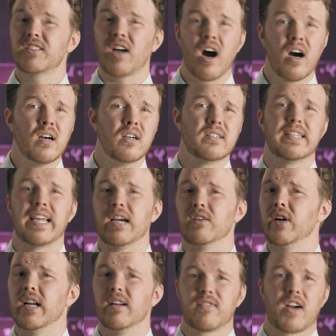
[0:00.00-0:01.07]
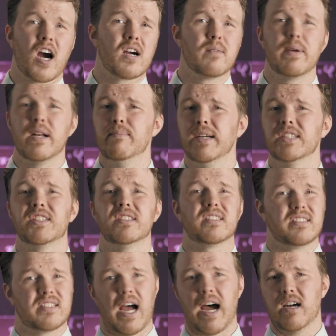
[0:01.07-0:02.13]
it's hard to get rid of carbon emissions
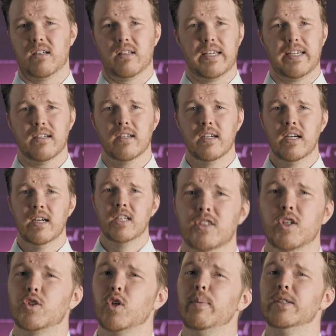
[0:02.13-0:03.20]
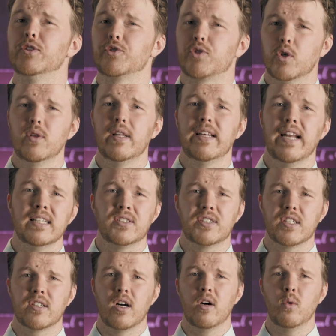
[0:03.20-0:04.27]
entirely. So to be truly net
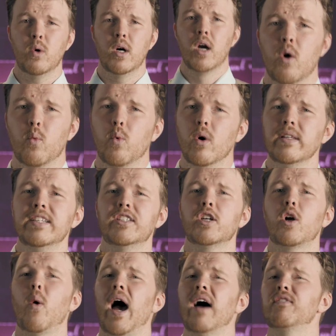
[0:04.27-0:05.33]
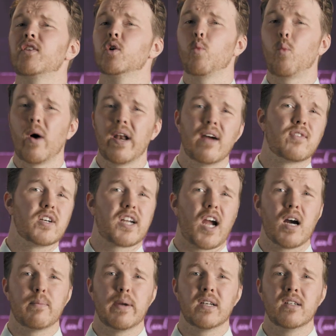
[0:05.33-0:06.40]
zero, we'll need to go after whatever
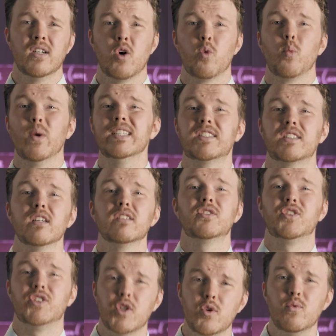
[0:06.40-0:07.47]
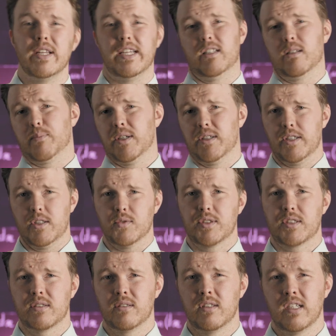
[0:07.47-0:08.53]
carbon we still do need to
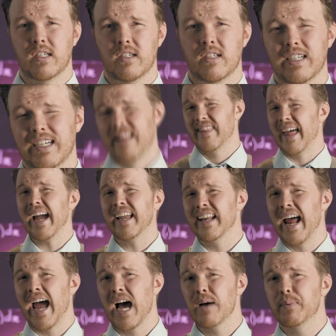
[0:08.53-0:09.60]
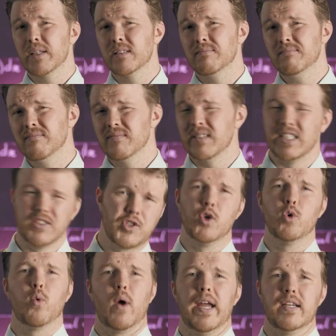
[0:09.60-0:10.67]
produce. That can happen in
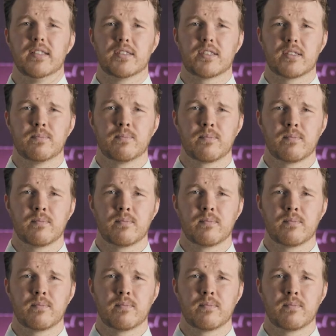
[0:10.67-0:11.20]
two ways.